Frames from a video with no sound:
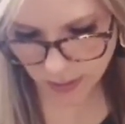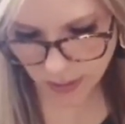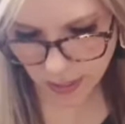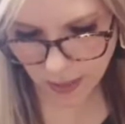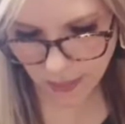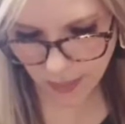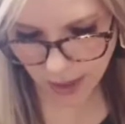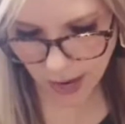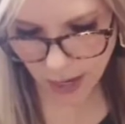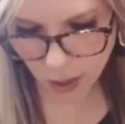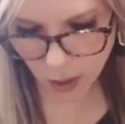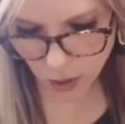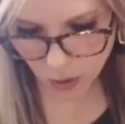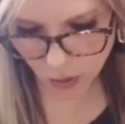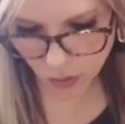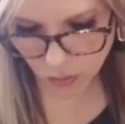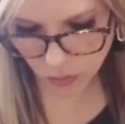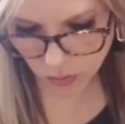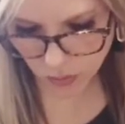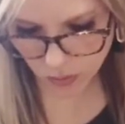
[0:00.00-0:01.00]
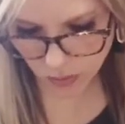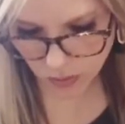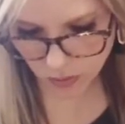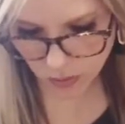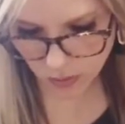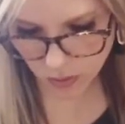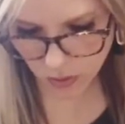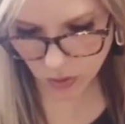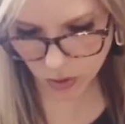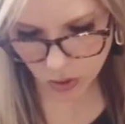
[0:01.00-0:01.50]
in that goose.
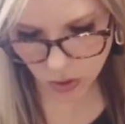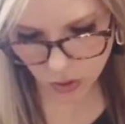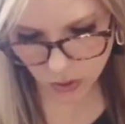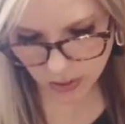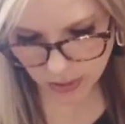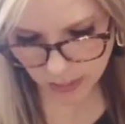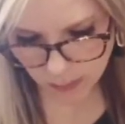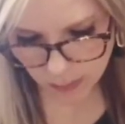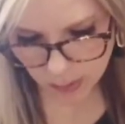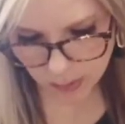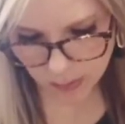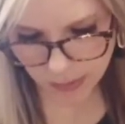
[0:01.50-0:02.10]
You seem to be